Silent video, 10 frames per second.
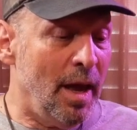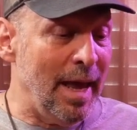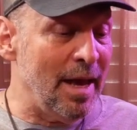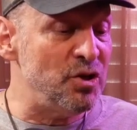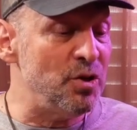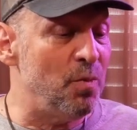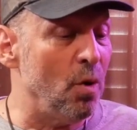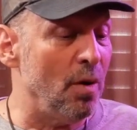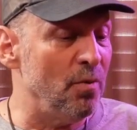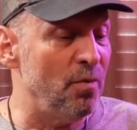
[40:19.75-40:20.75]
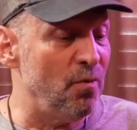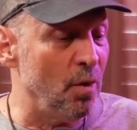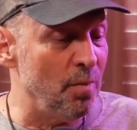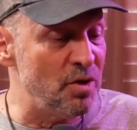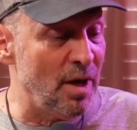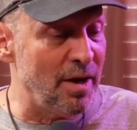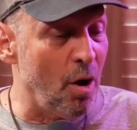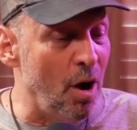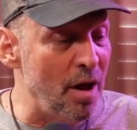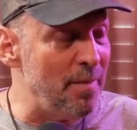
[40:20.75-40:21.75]
And support reforms like
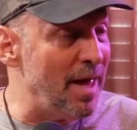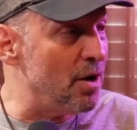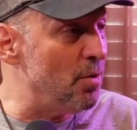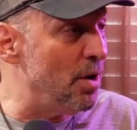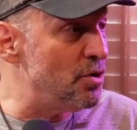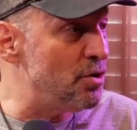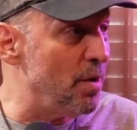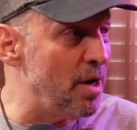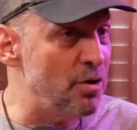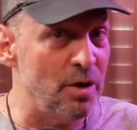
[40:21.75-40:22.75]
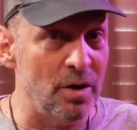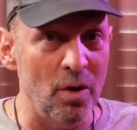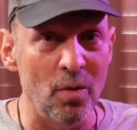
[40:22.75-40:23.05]
automatic registration,